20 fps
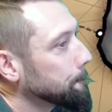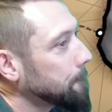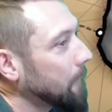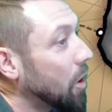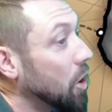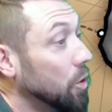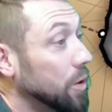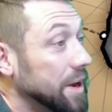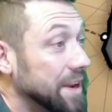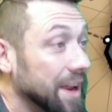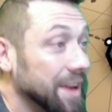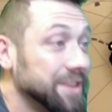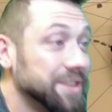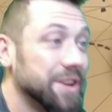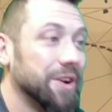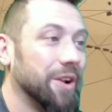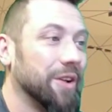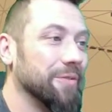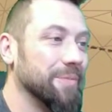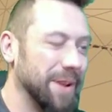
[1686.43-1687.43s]
Oh, he does
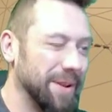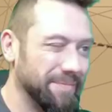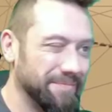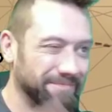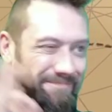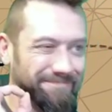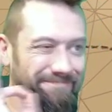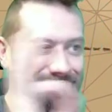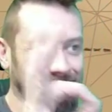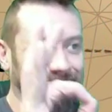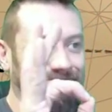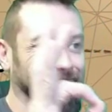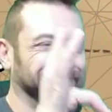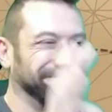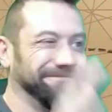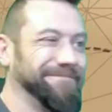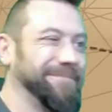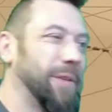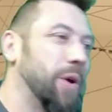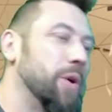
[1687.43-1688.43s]
get all of me.
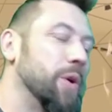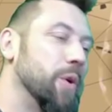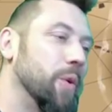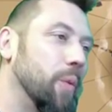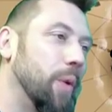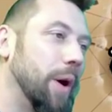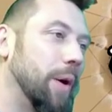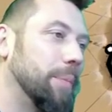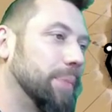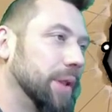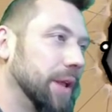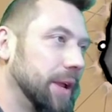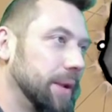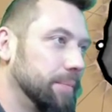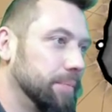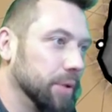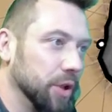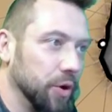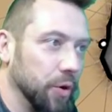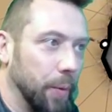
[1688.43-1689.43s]
Well played,
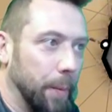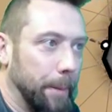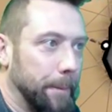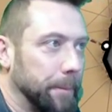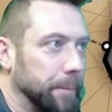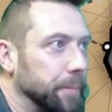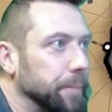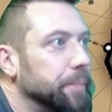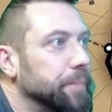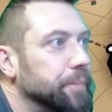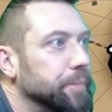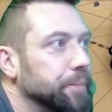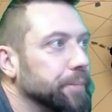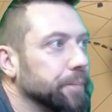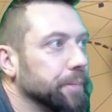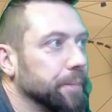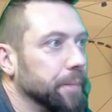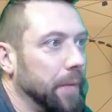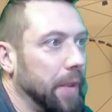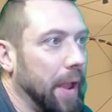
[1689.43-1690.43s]
Blue.
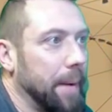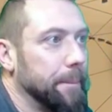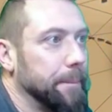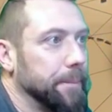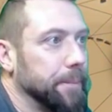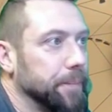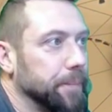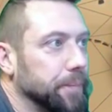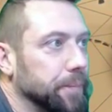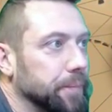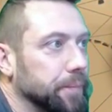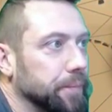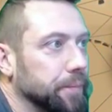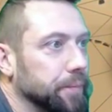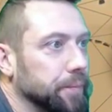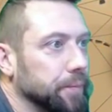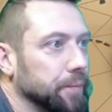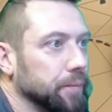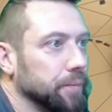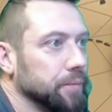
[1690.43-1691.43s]
Yeah.
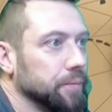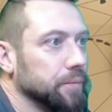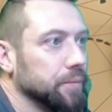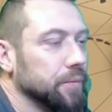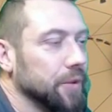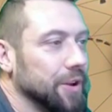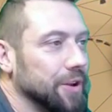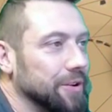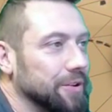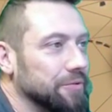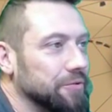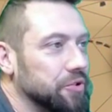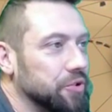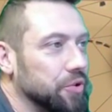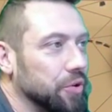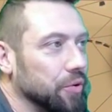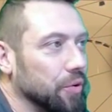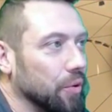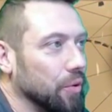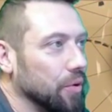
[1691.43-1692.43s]
It's
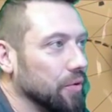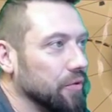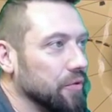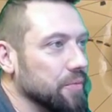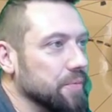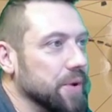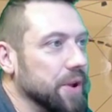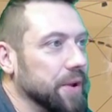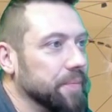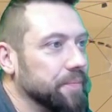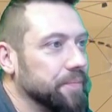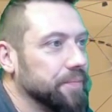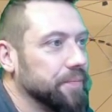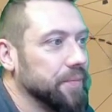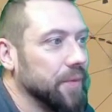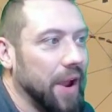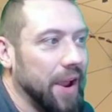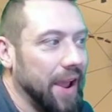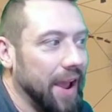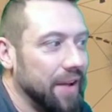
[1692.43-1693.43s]
turn order for me.
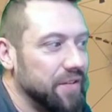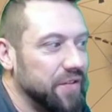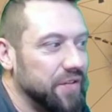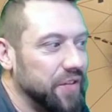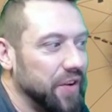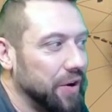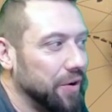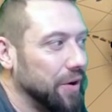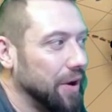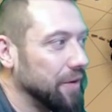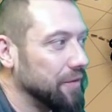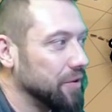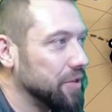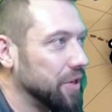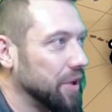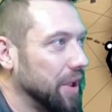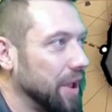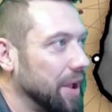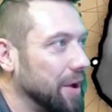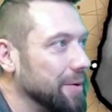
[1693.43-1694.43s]
I had figured
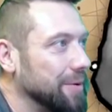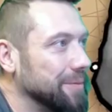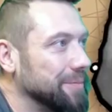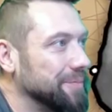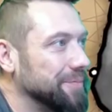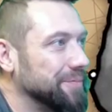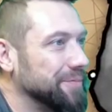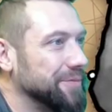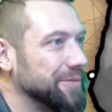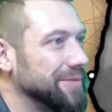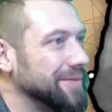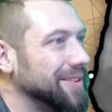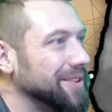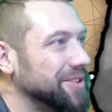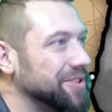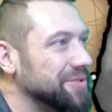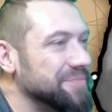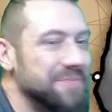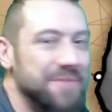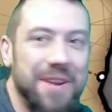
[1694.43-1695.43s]
everything out.
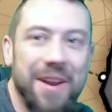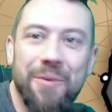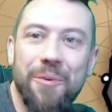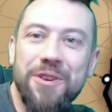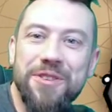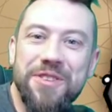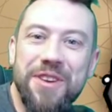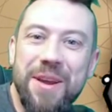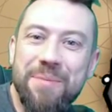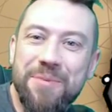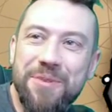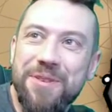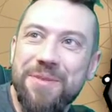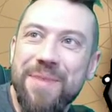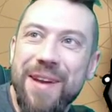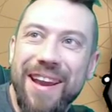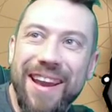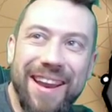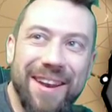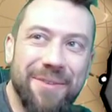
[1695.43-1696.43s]
Just wasn't able to
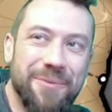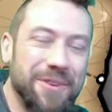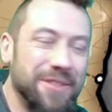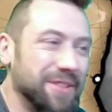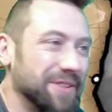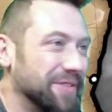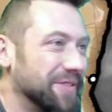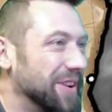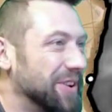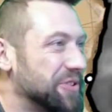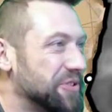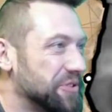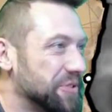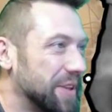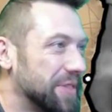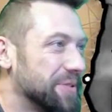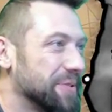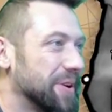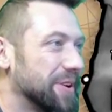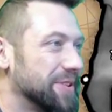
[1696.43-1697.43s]
make anyone the fish
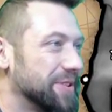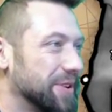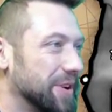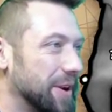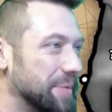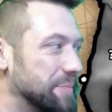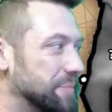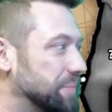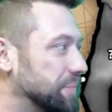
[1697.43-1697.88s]
at the right time.